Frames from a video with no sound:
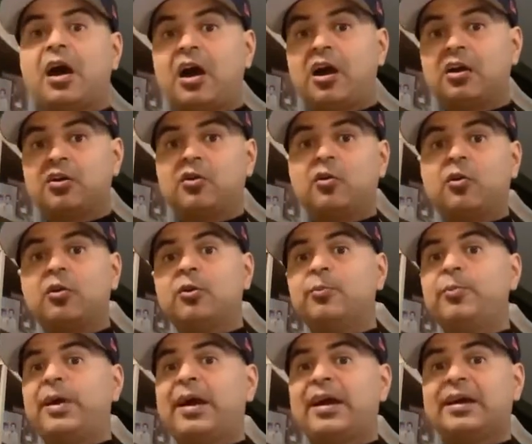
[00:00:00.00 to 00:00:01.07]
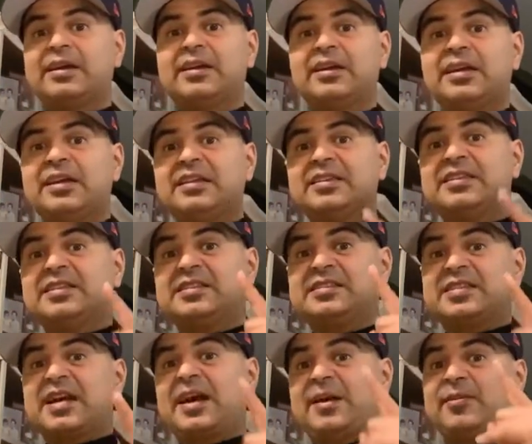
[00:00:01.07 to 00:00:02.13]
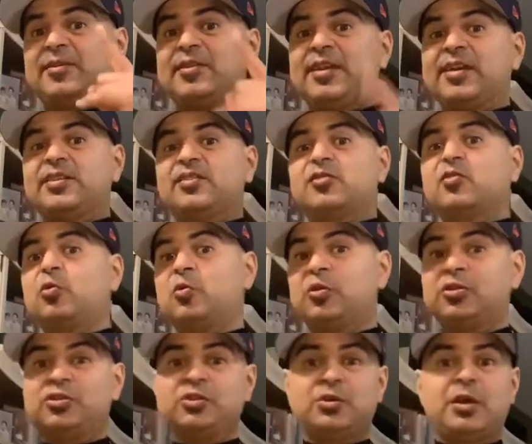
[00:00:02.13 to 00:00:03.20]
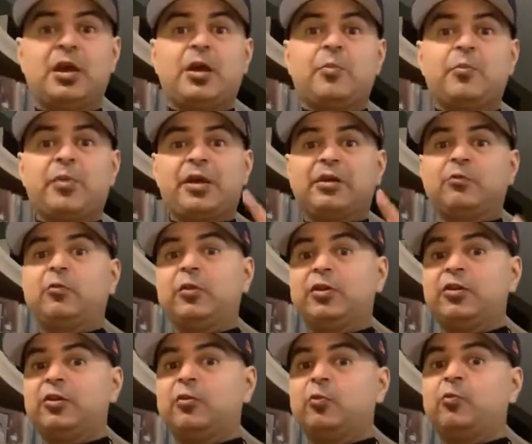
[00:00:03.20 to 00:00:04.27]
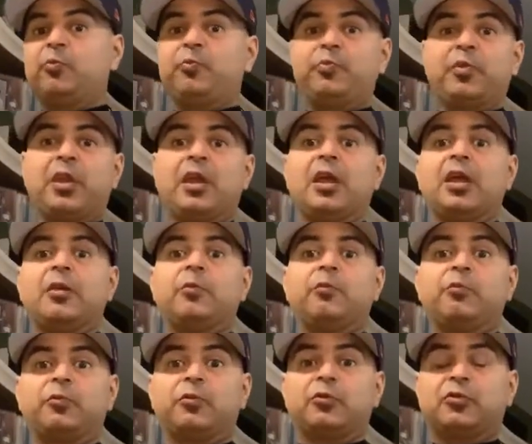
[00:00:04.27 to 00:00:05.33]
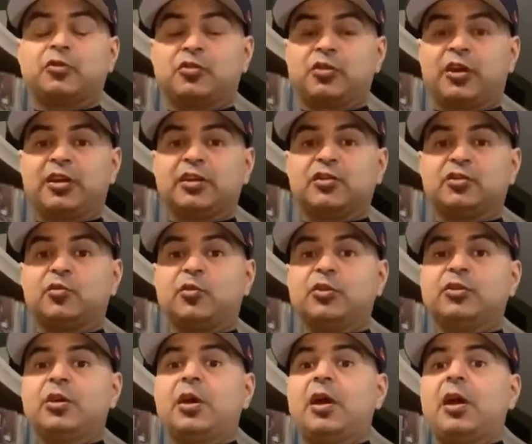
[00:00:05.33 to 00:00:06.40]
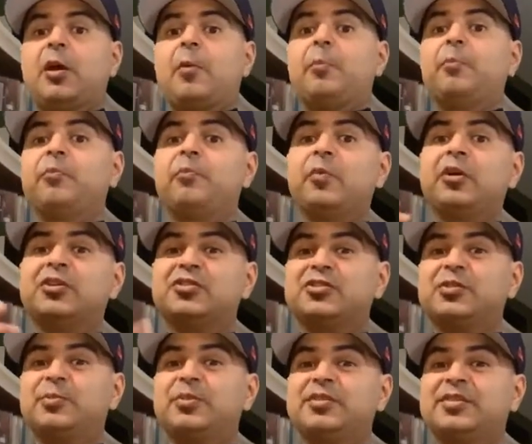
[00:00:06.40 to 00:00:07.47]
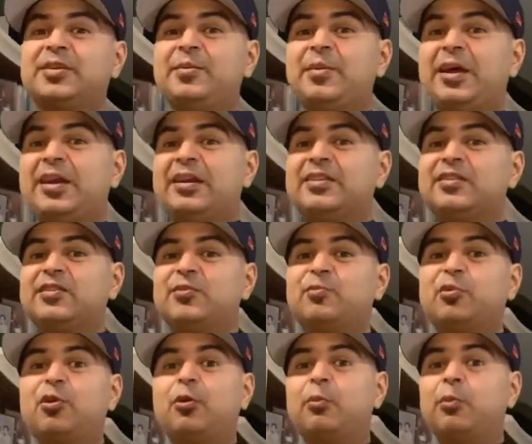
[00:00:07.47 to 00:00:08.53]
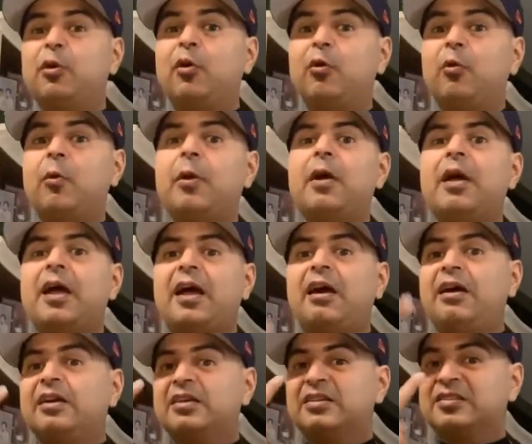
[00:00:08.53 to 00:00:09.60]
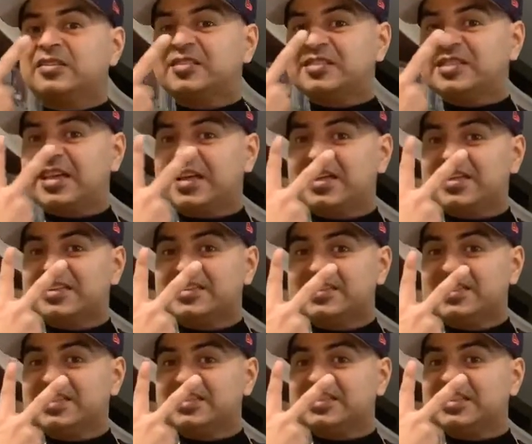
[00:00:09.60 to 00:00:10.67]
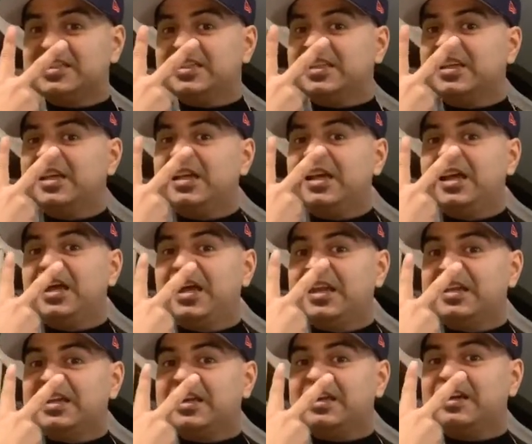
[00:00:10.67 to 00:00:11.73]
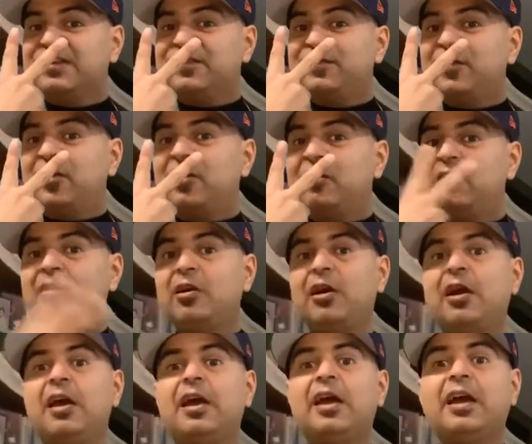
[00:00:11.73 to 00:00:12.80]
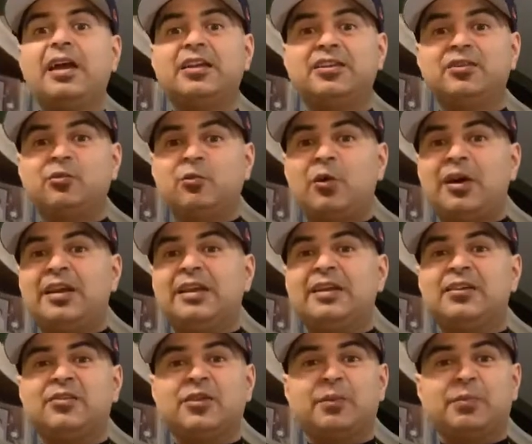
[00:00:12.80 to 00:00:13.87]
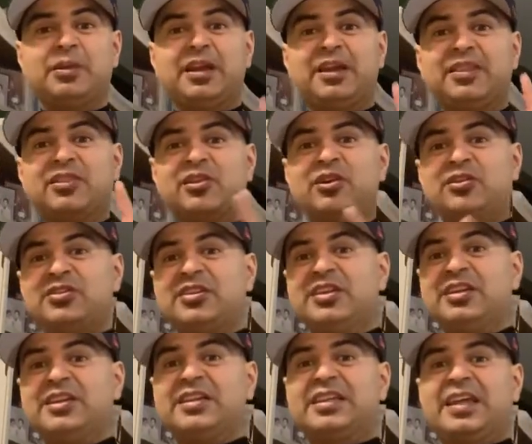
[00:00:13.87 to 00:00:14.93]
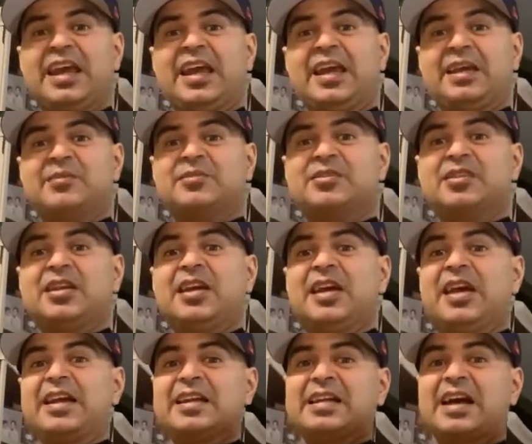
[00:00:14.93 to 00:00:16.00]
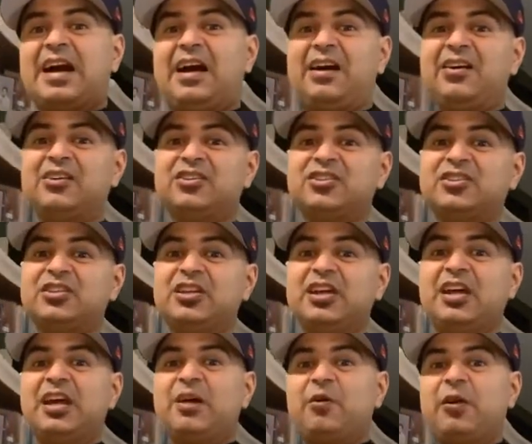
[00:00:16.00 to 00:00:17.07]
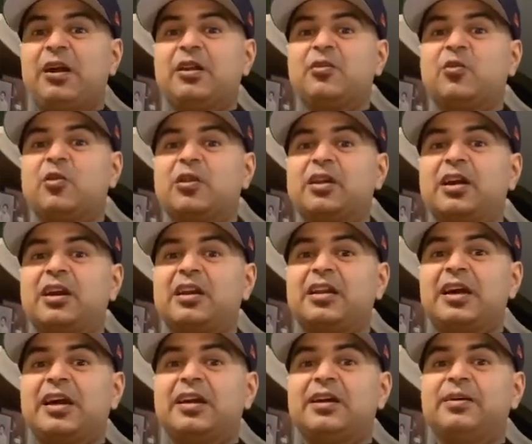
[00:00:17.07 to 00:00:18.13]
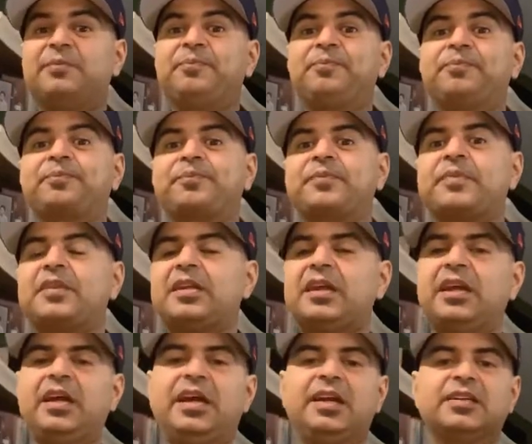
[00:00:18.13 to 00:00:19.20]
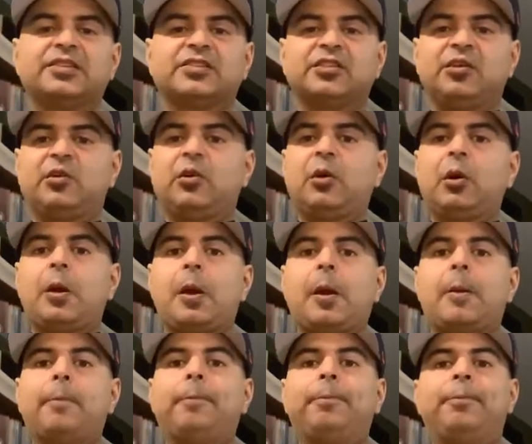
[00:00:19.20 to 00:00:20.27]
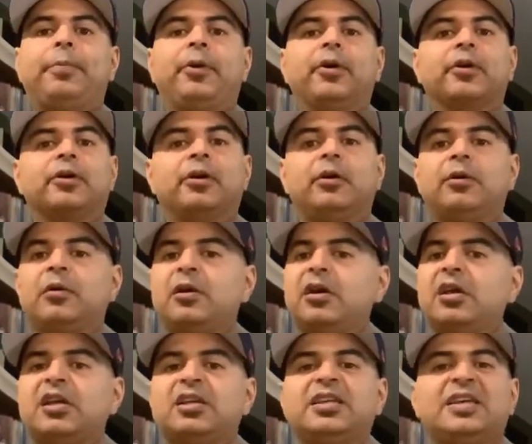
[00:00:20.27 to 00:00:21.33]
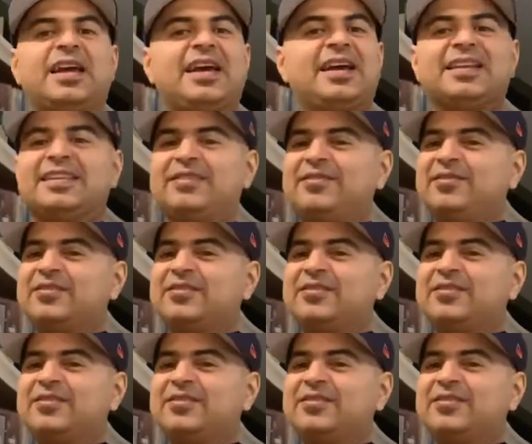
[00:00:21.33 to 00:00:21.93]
Our quarterback, it's time to take the torch, man. We're gonna take the torch. Mitch Trubisky made it to the Pro Bowl in his second season in the NFL. And you know what? He only played 13 games in college in North Carolina and so but um, yeah